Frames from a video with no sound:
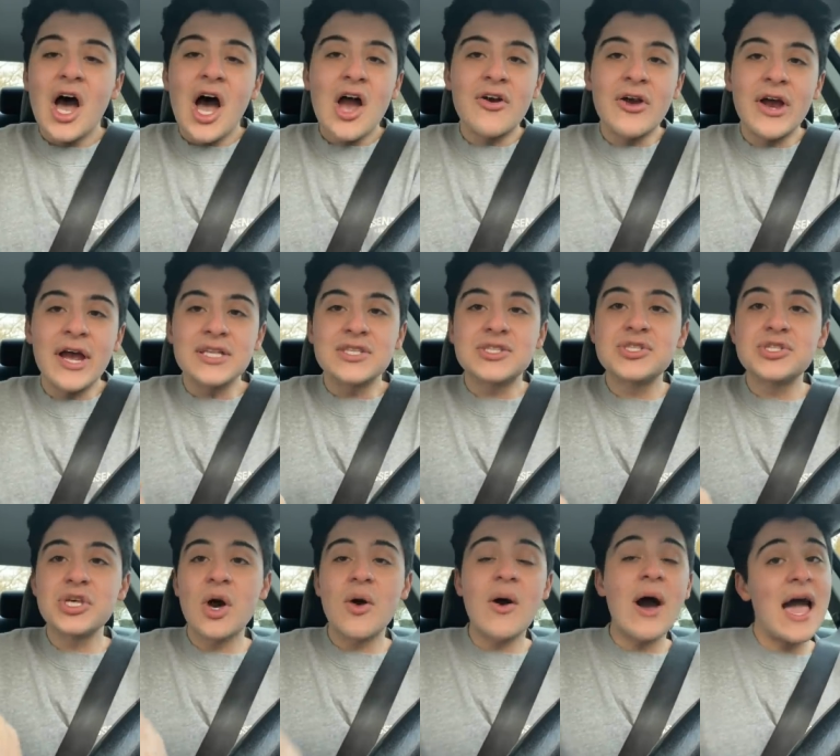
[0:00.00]
All right,
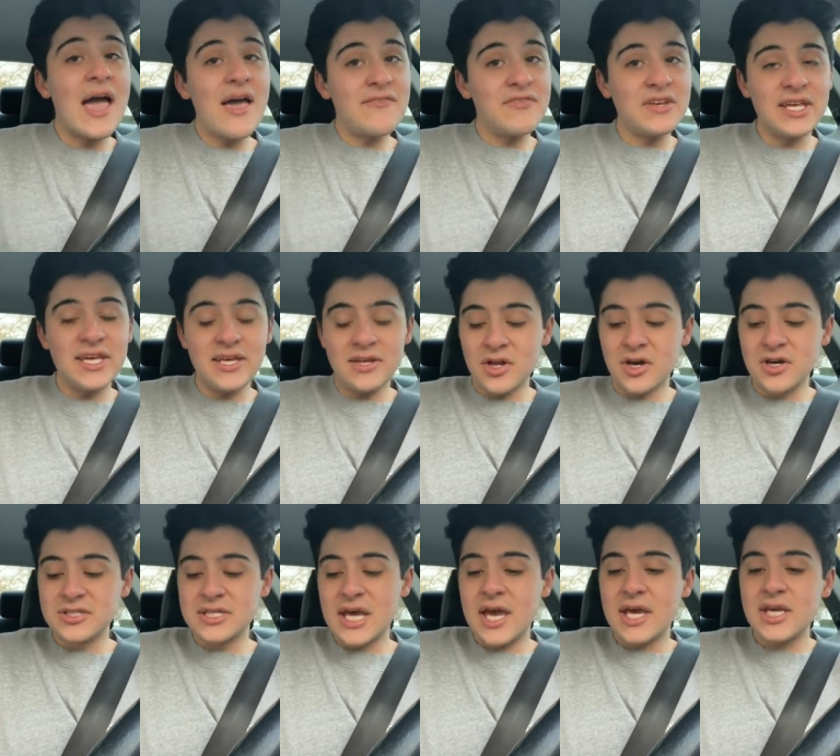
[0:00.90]
so I haven't eaten
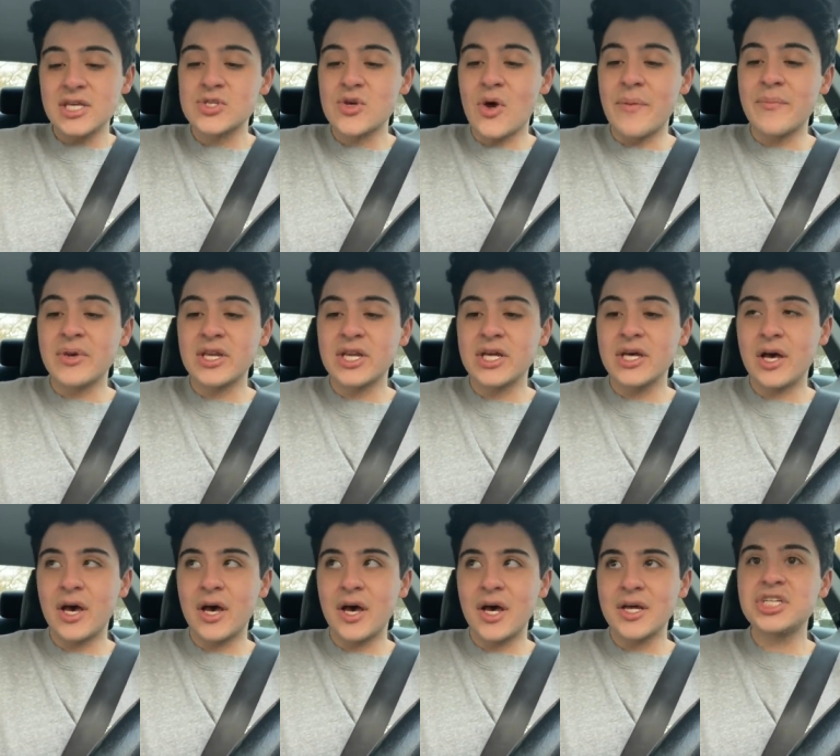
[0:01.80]
all day, so I'm gonna
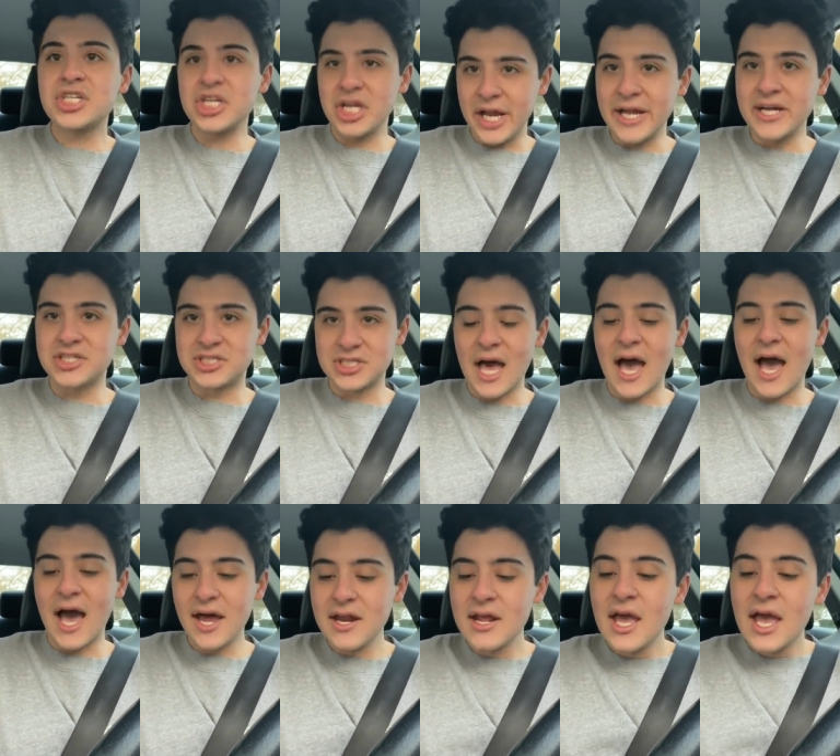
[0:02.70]
uh, change
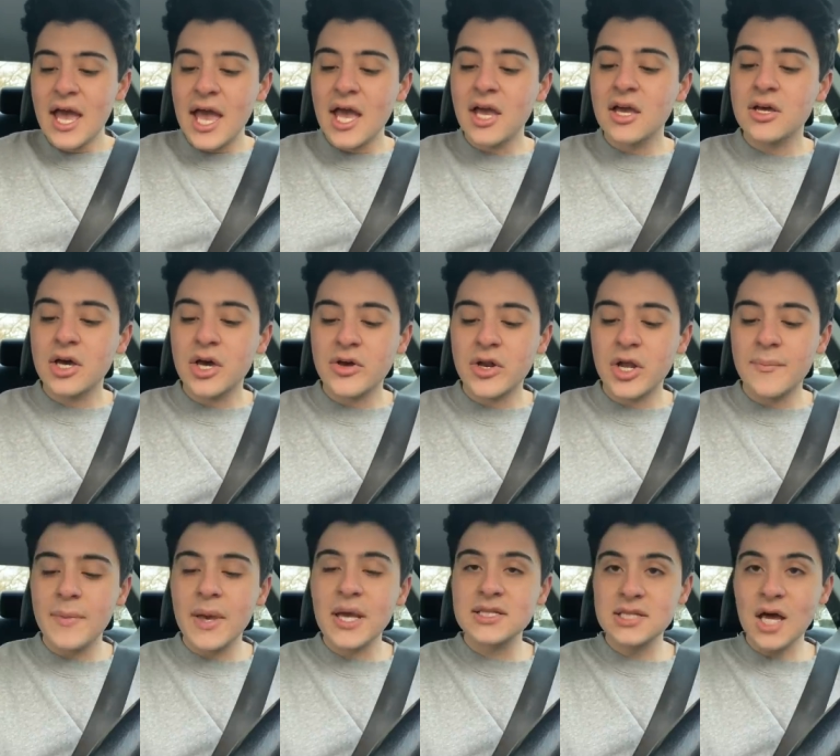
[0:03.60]
that and go to
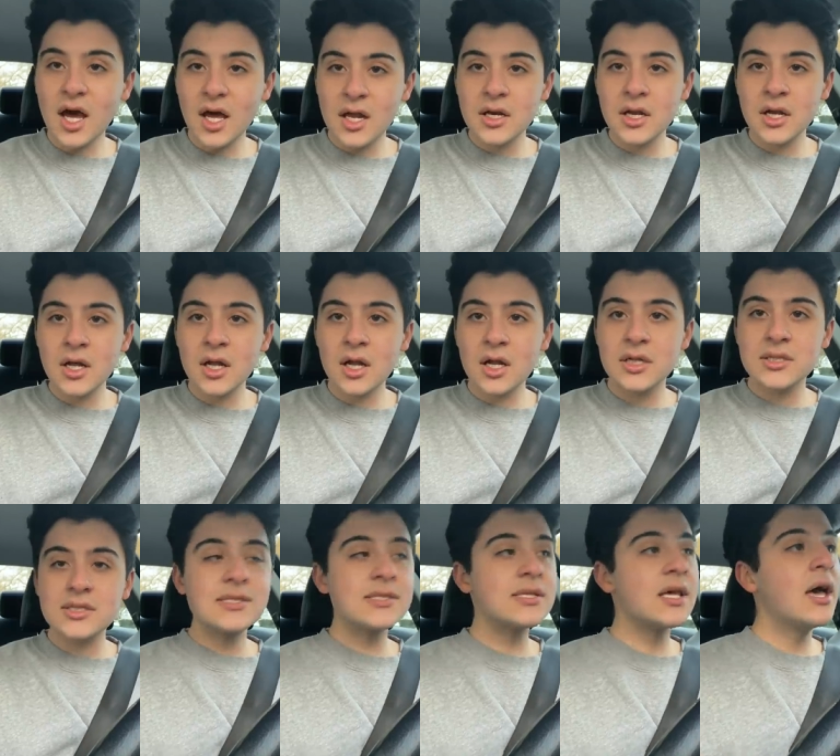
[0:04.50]

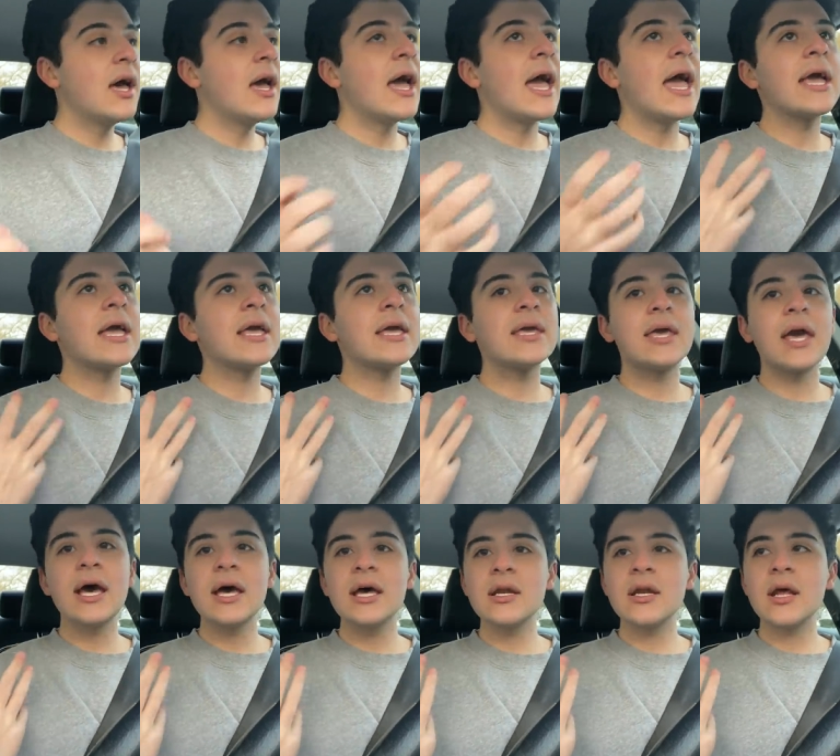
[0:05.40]
McDonald's and
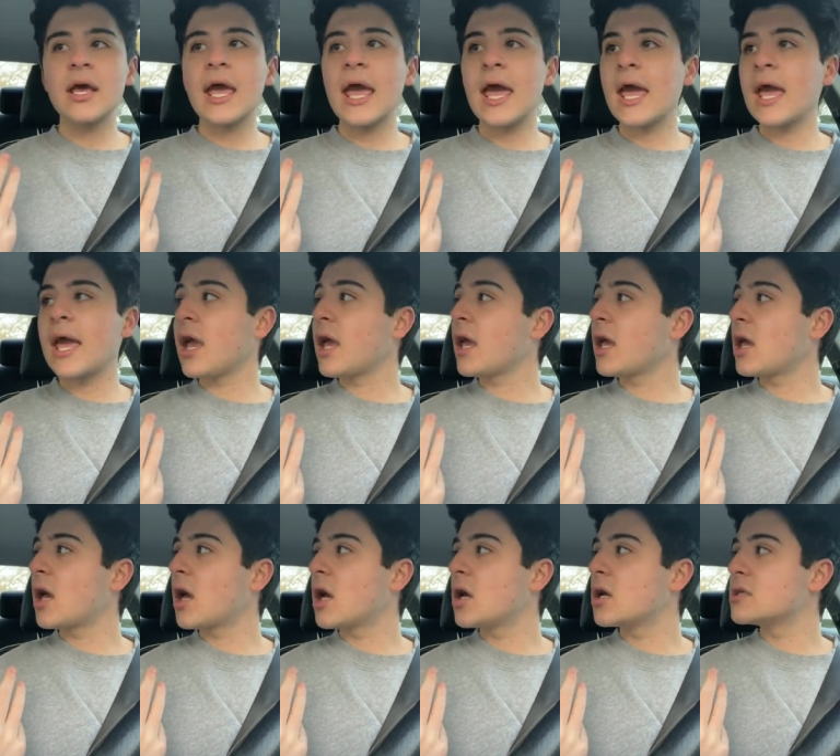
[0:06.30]
get
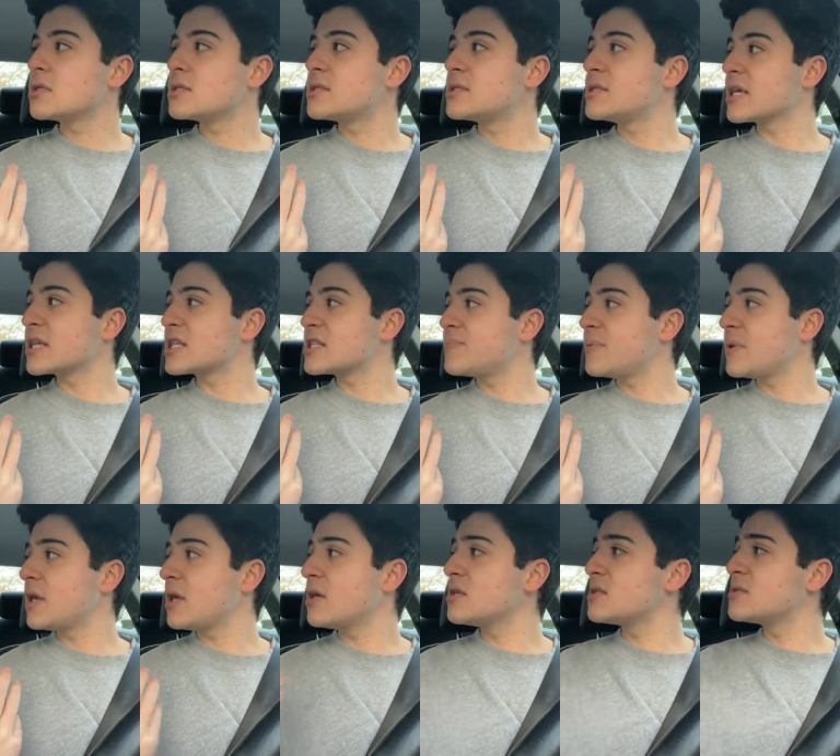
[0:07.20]
a
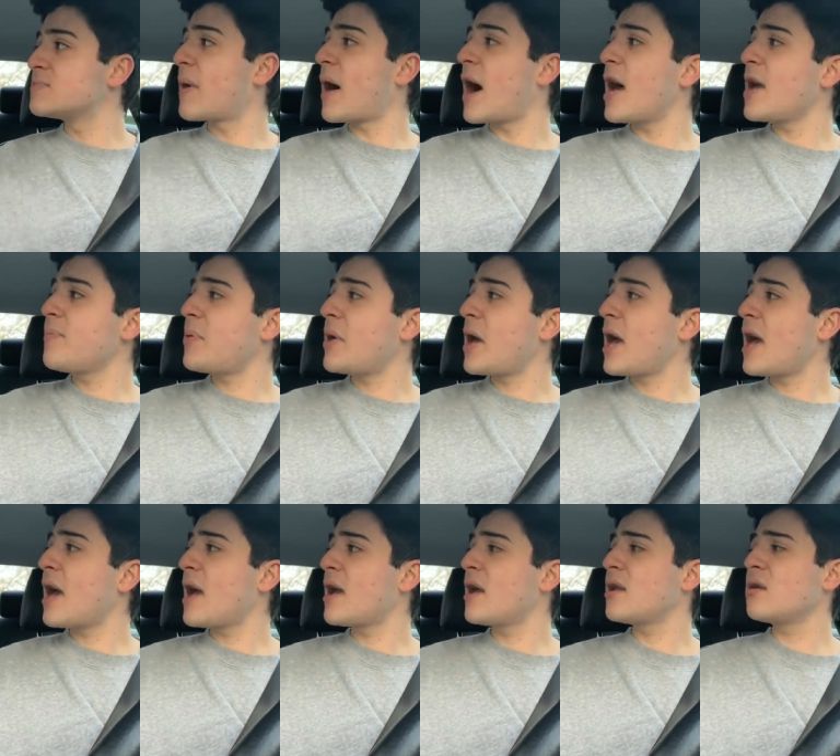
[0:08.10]
six-piece by
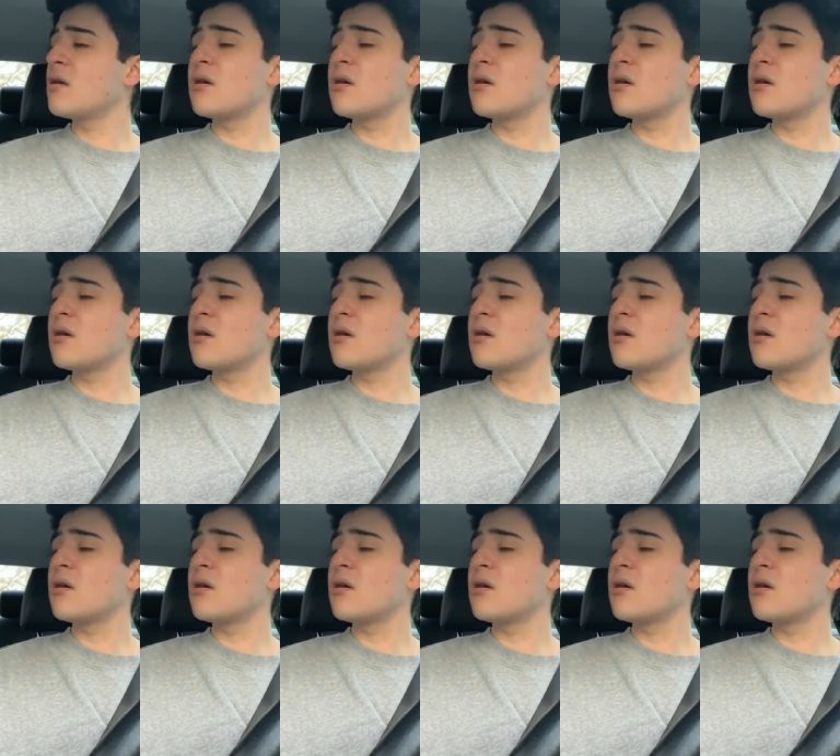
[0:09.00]
Pen.